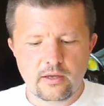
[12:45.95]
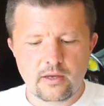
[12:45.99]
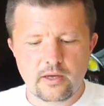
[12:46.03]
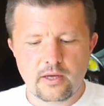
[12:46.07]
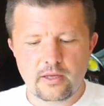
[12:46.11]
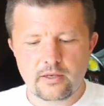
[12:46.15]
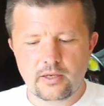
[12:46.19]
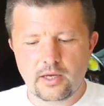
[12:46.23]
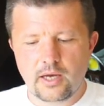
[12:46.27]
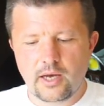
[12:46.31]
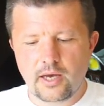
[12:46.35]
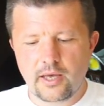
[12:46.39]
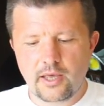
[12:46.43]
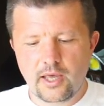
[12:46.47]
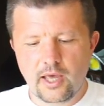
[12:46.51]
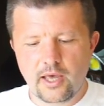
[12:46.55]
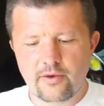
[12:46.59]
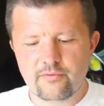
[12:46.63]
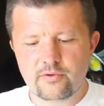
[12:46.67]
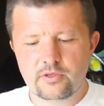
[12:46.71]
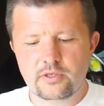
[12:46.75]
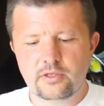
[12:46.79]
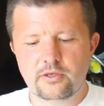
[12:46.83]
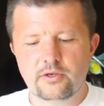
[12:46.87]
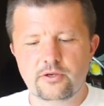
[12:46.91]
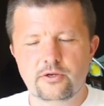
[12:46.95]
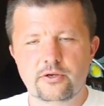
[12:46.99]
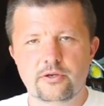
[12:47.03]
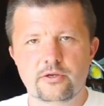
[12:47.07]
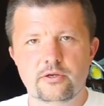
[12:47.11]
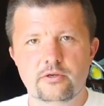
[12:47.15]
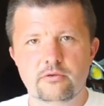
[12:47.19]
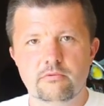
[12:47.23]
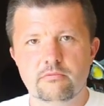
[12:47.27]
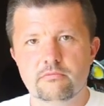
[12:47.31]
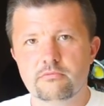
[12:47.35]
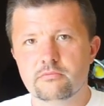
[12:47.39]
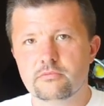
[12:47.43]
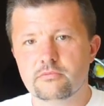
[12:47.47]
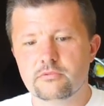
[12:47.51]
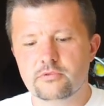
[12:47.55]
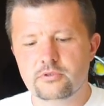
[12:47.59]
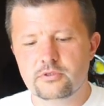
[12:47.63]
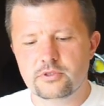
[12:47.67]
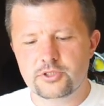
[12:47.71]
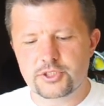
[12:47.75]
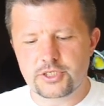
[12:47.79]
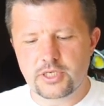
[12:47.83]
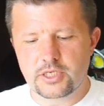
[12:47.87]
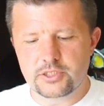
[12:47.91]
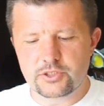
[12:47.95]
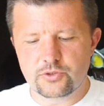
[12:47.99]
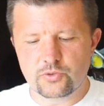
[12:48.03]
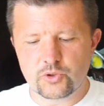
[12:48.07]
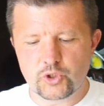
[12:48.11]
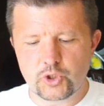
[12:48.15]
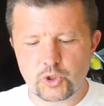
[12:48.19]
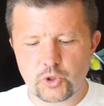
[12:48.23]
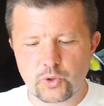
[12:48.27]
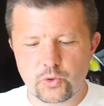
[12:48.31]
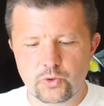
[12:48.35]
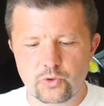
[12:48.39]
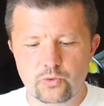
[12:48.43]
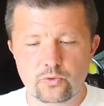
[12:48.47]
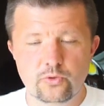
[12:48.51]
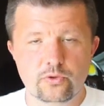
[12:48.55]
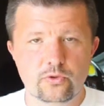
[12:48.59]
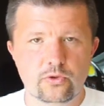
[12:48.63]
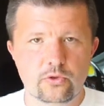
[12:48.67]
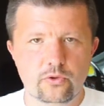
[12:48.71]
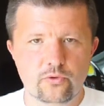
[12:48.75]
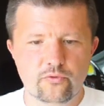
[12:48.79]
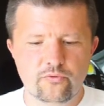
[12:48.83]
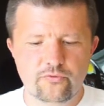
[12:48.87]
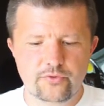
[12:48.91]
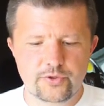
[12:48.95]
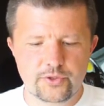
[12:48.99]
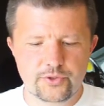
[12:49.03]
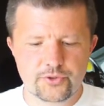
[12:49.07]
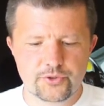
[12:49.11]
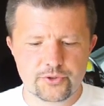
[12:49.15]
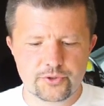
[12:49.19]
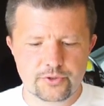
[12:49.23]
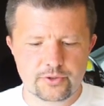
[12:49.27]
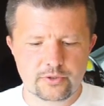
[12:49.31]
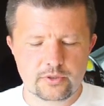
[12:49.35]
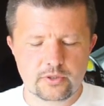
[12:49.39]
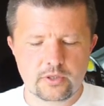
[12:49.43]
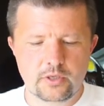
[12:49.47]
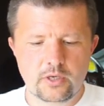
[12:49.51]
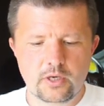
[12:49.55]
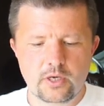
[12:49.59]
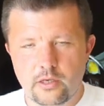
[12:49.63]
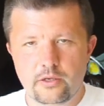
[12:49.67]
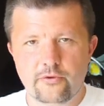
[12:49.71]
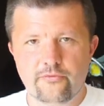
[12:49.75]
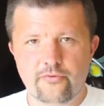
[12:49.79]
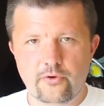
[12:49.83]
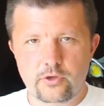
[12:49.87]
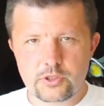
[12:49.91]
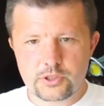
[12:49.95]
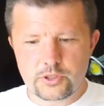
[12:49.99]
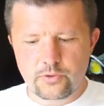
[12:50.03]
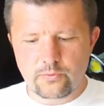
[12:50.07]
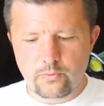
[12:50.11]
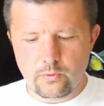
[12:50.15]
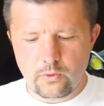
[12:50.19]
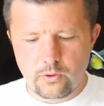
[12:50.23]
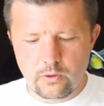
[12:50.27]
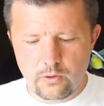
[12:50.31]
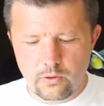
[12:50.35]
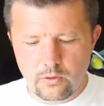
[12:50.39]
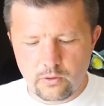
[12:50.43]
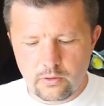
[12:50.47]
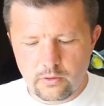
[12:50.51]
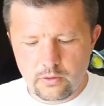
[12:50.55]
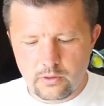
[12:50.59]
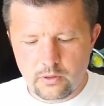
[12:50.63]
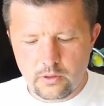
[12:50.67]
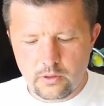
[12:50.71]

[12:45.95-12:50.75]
and I have it here just to show you the new feature. And first of all,